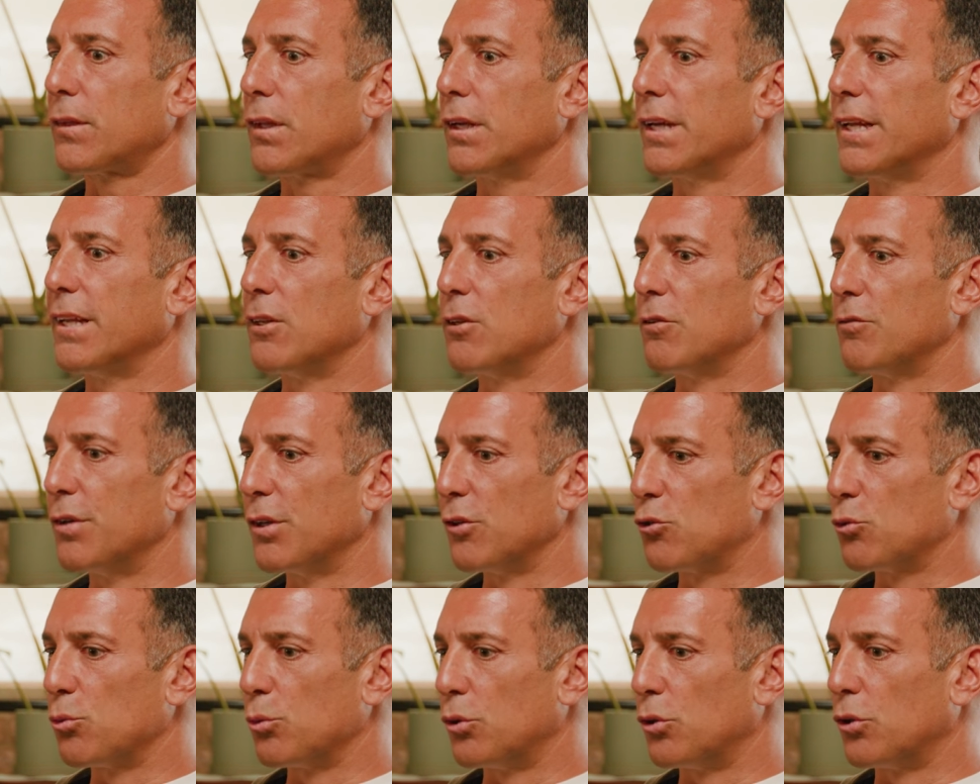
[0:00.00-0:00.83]

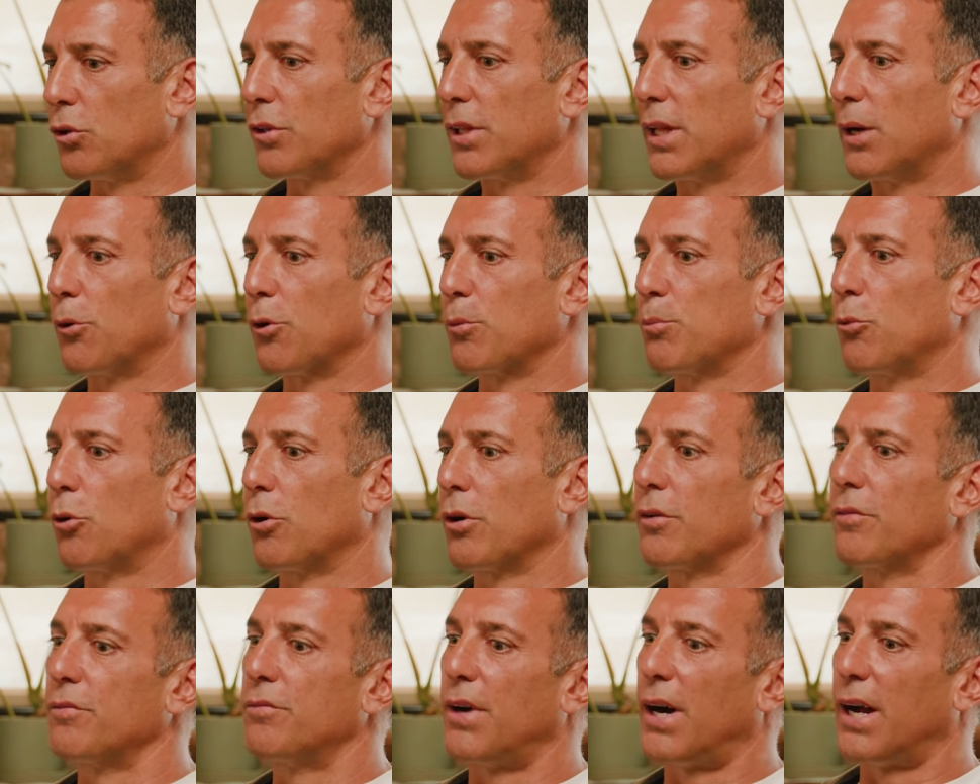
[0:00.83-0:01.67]
individual, that were more
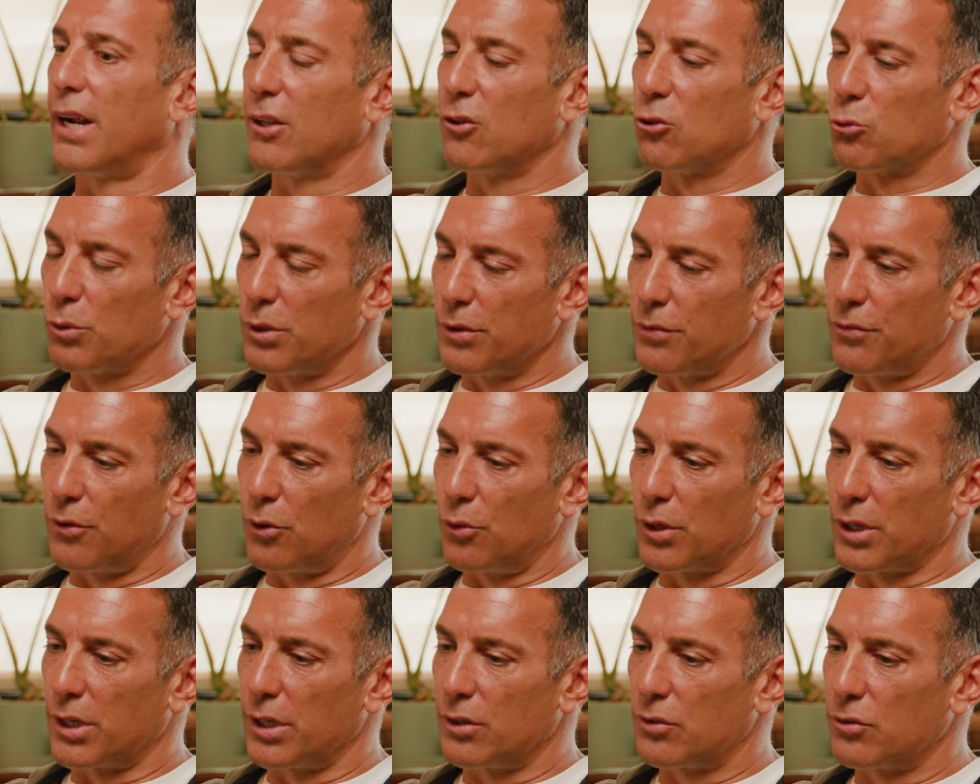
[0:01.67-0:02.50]
advisory
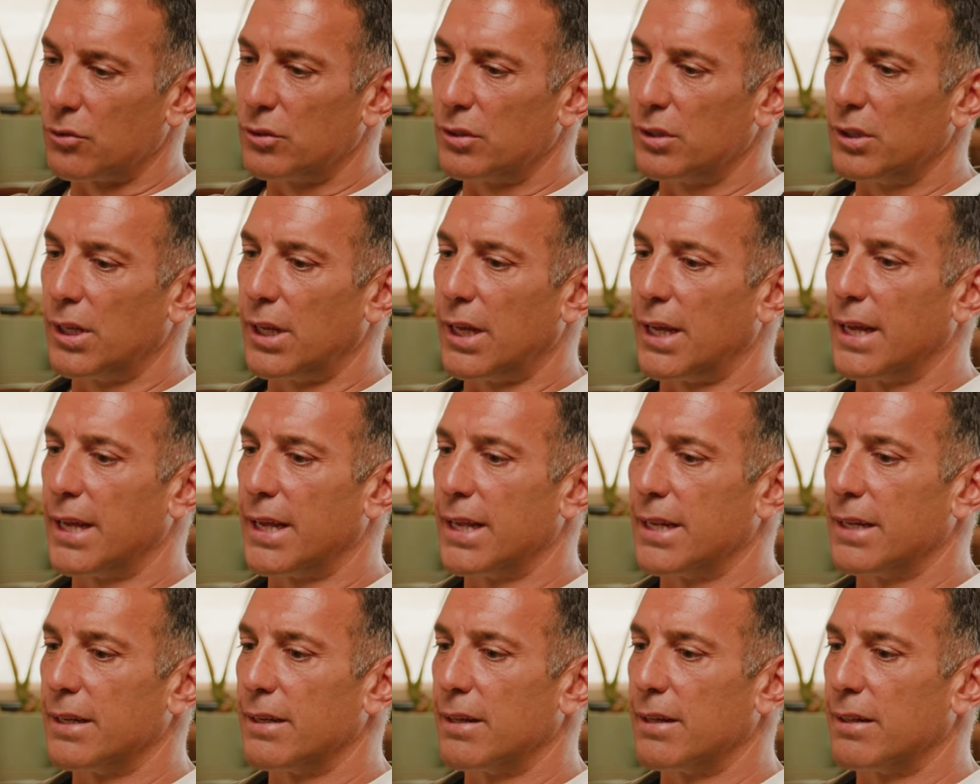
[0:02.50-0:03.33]
focused,
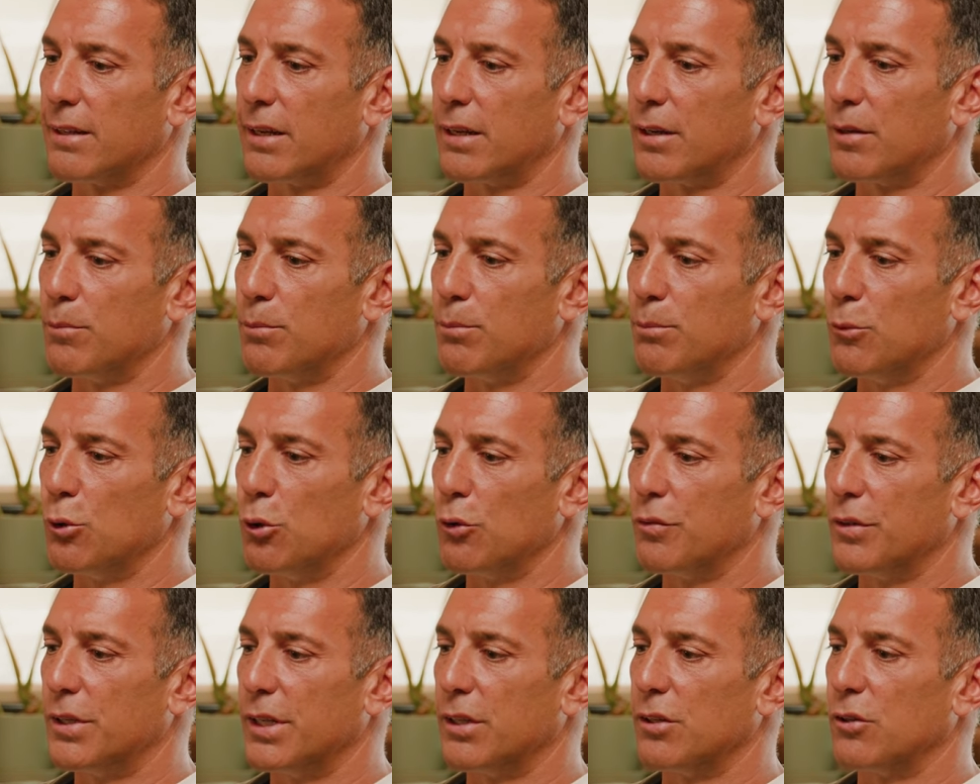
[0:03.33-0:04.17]
and
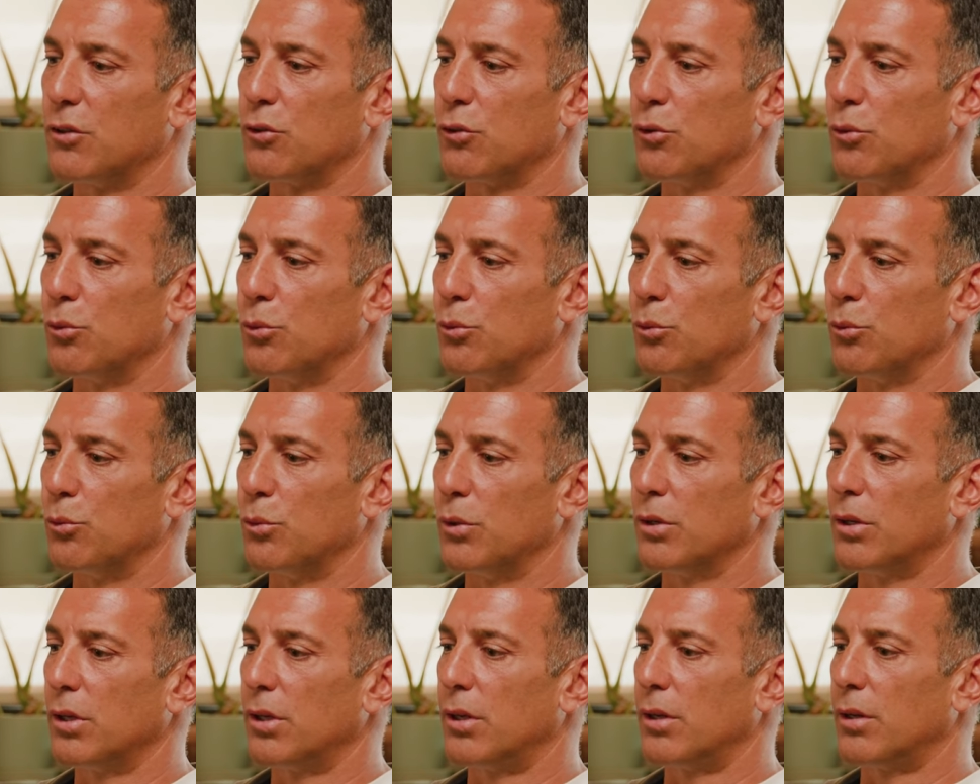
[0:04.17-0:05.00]
moved
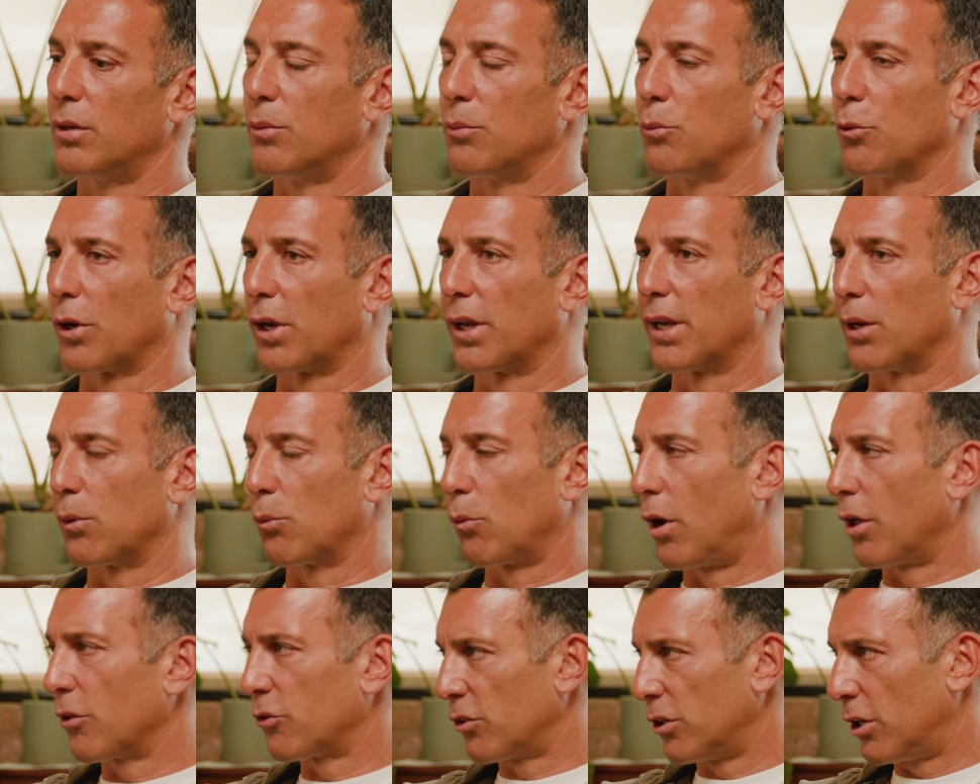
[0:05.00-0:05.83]
into working at
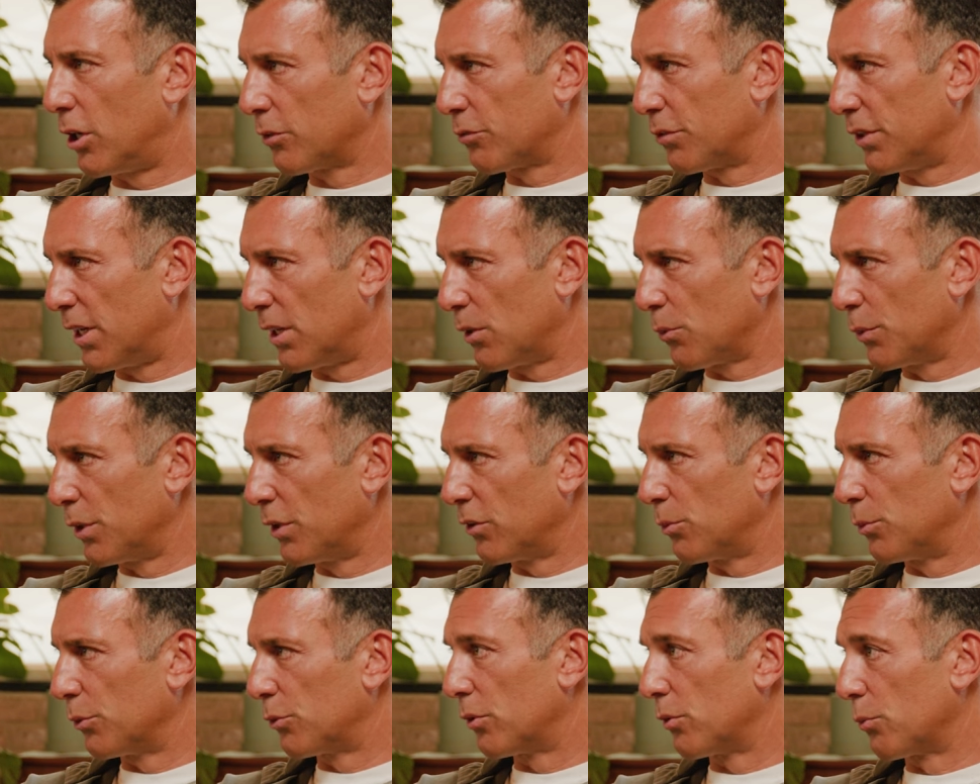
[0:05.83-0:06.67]
Rothschild for that
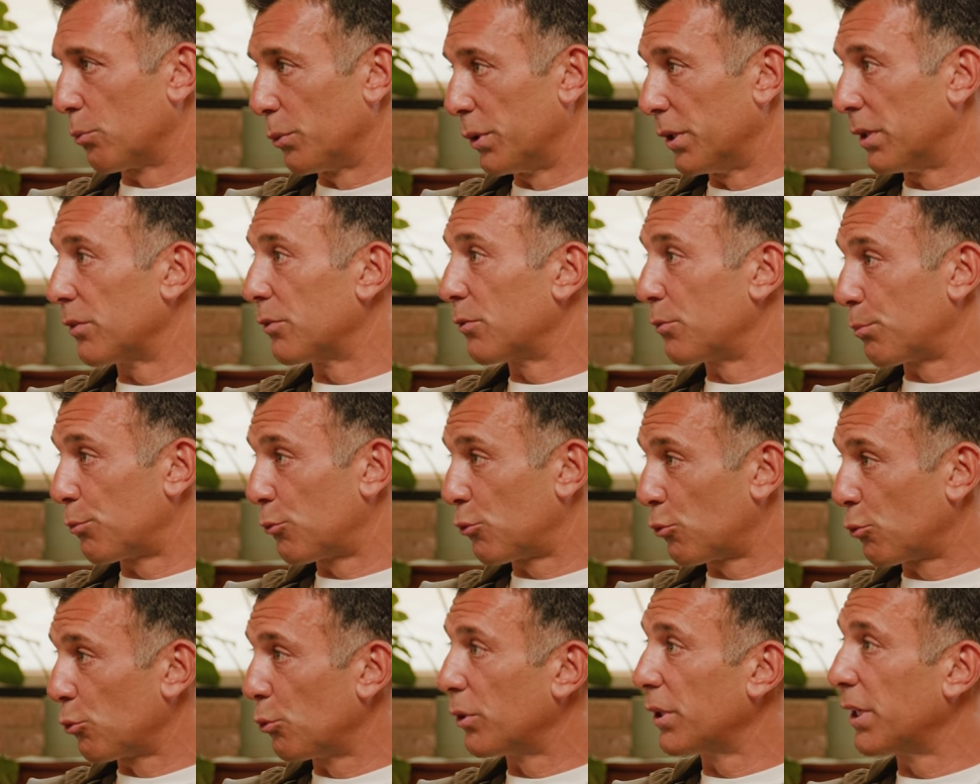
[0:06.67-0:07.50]
reason, which is a real,
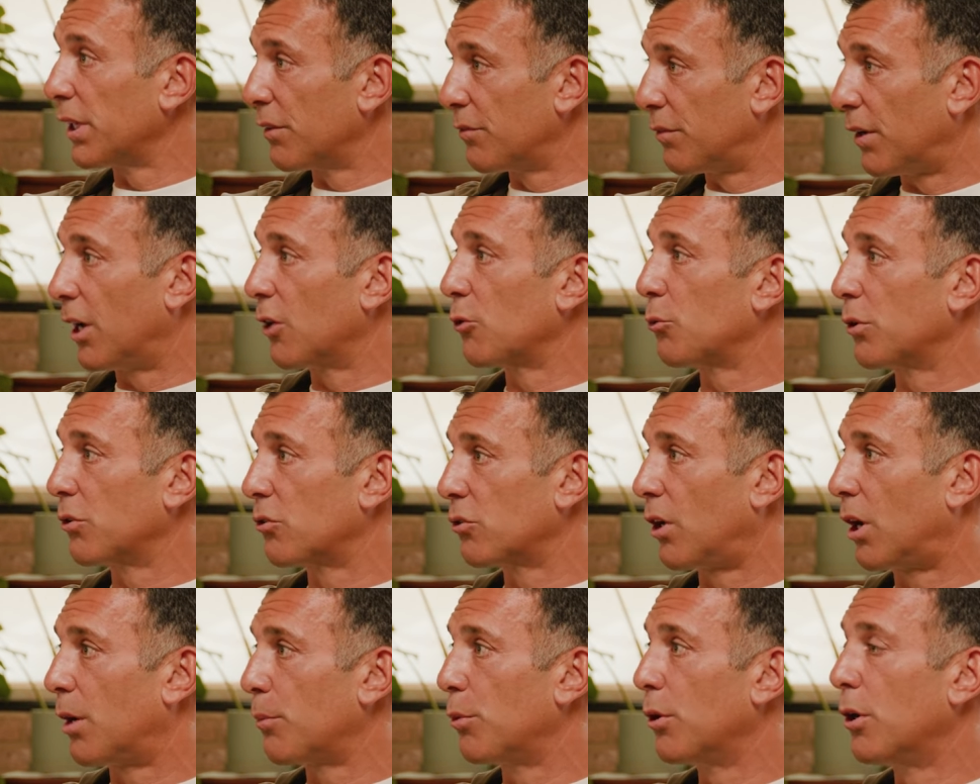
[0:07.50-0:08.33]
truly advisory
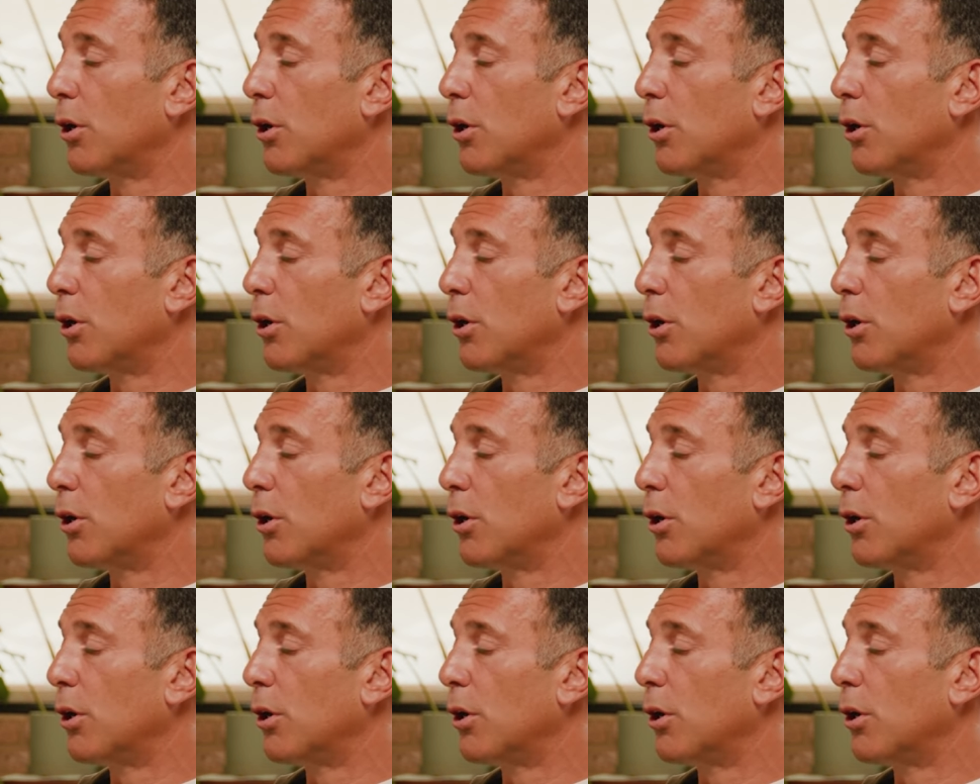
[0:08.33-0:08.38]
shop